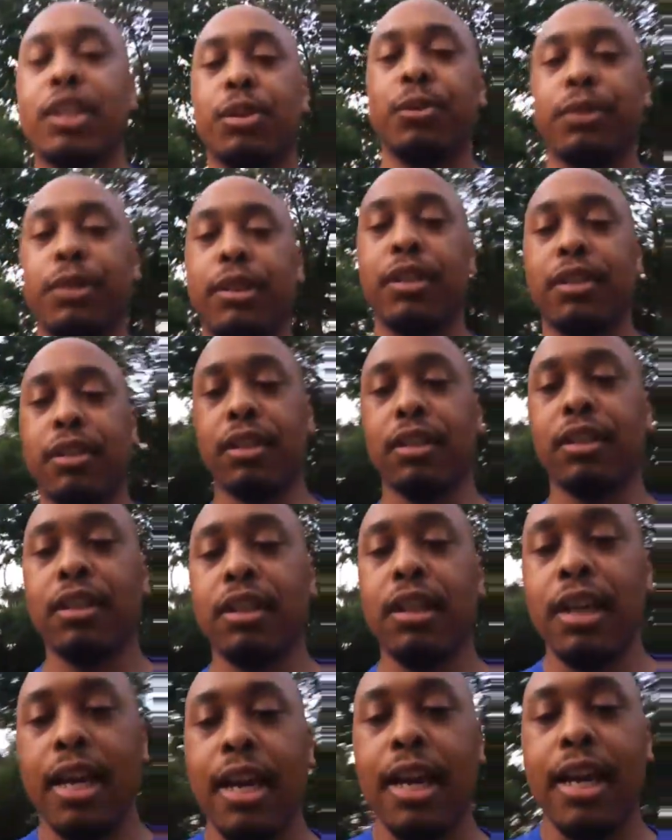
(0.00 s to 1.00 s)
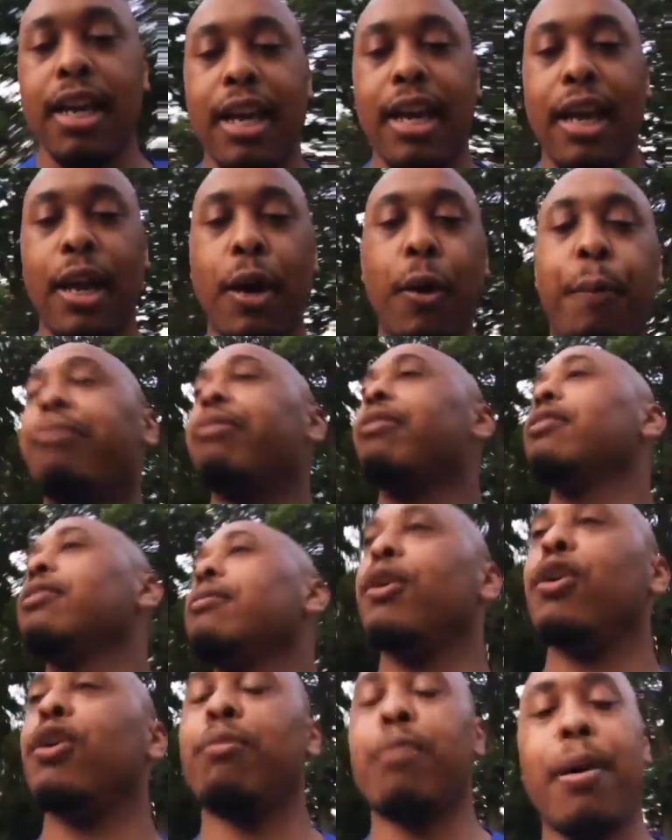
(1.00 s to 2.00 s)
either help
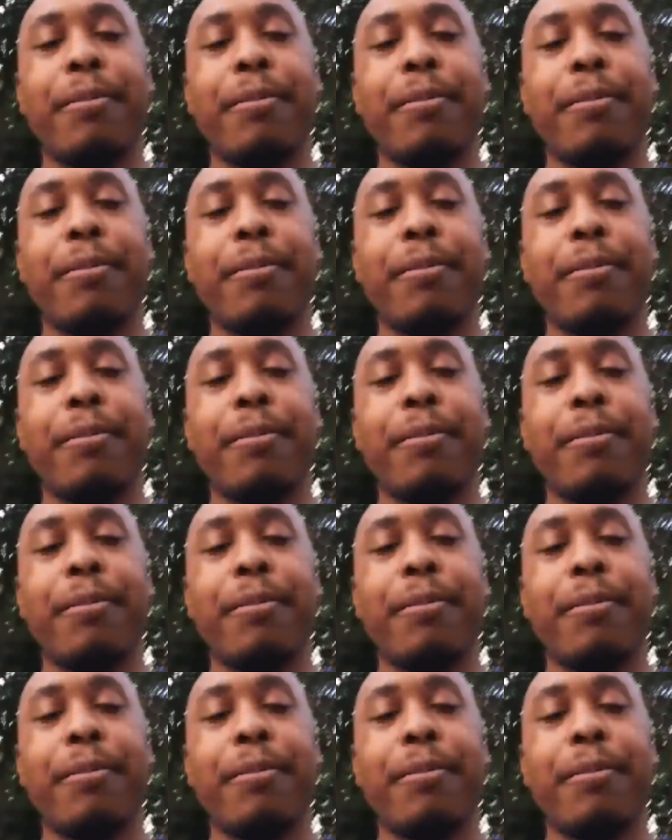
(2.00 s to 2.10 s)
build my